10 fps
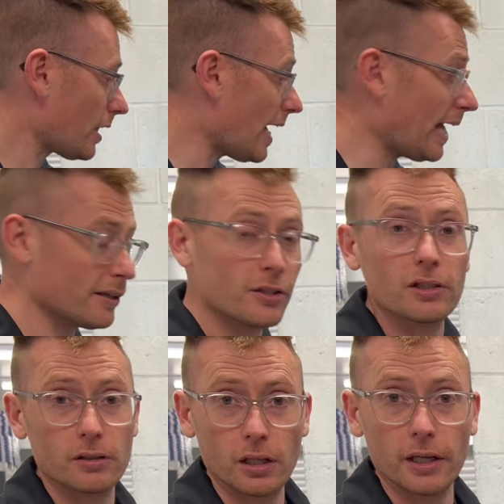And
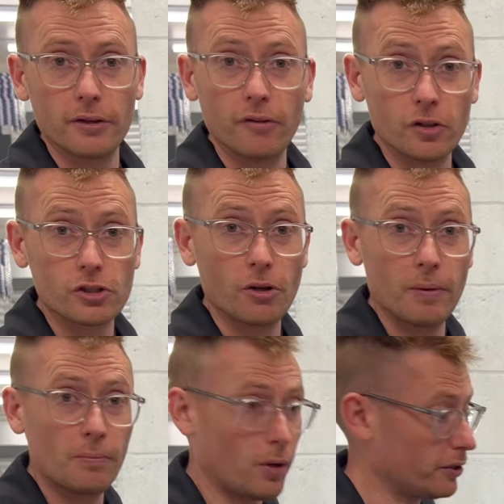they've also
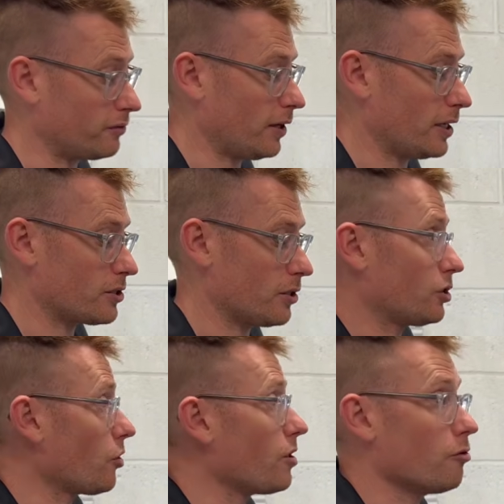been modified so
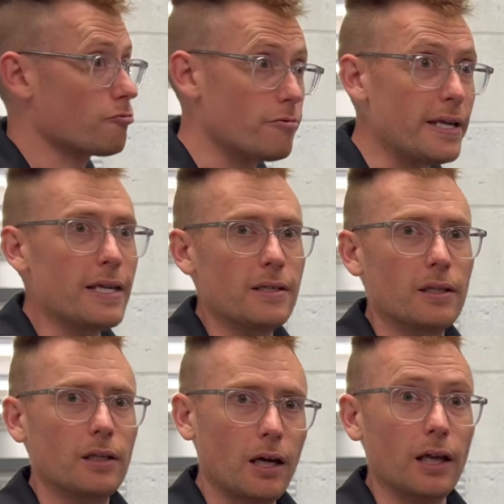they'll read
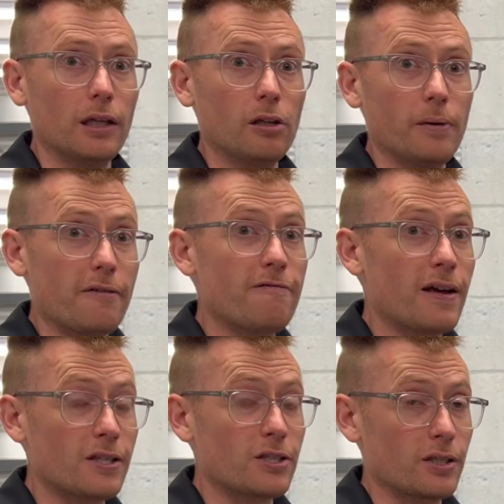a little bit
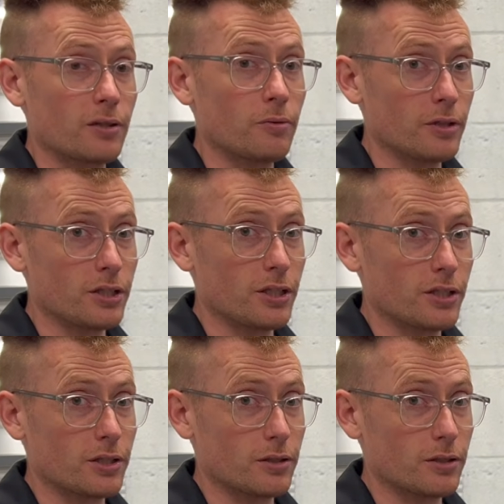faster, which is